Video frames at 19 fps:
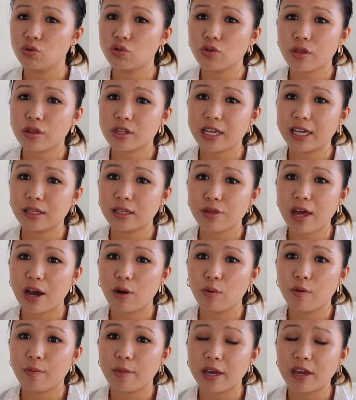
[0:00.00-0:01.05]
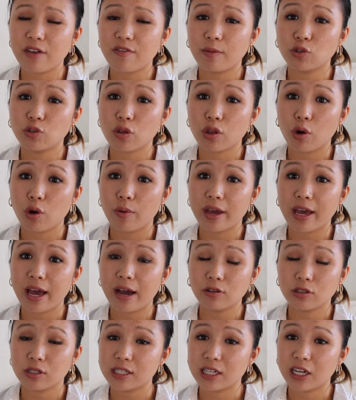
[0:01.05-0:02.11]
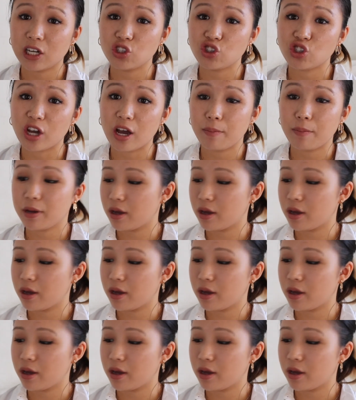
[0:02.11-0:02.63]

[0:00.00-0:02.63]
just take this out with me if I'm just going out to touch up,